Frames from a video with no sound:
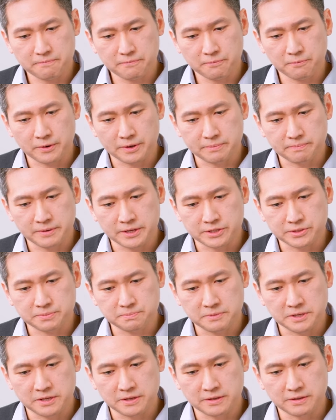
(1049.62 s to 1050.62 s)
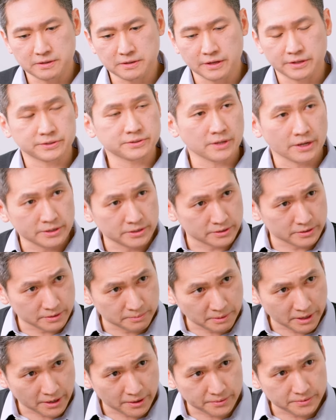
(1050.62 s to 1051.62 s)
what makes me excited
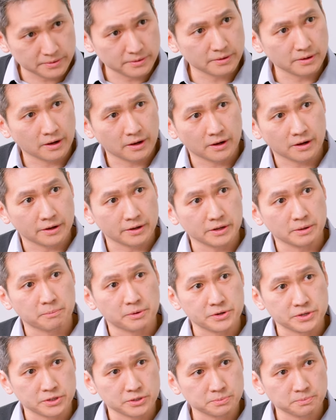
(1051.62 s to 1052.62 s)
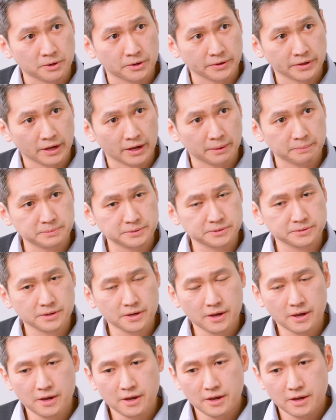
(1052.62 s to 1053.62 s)
about emerging market
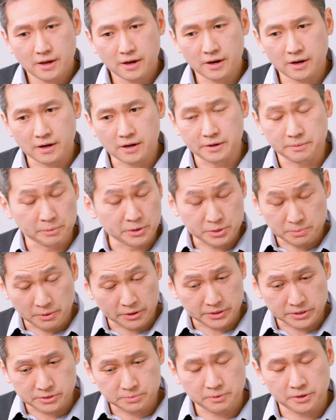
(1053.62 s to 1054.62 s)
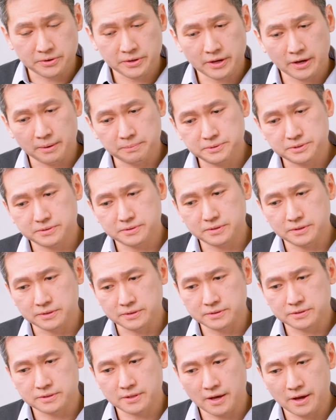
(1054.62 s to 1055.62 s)
small caps,
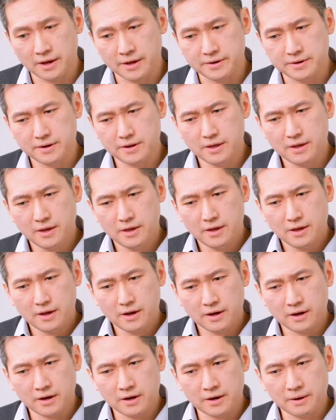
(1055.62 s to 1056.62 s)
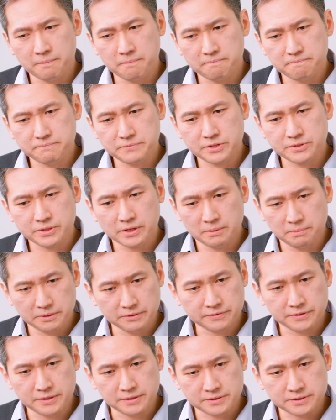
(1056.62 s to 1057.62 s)
is that there's a couple
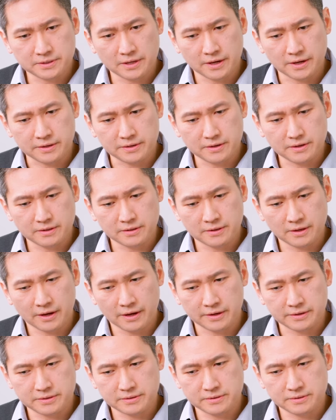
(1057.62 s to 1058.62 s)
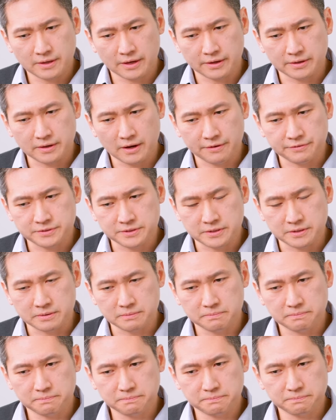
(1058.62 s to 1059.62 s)
of things that I've
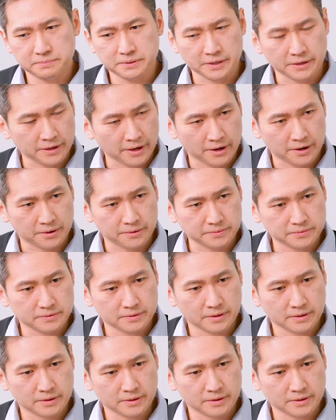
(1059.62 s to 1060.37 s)
seen play out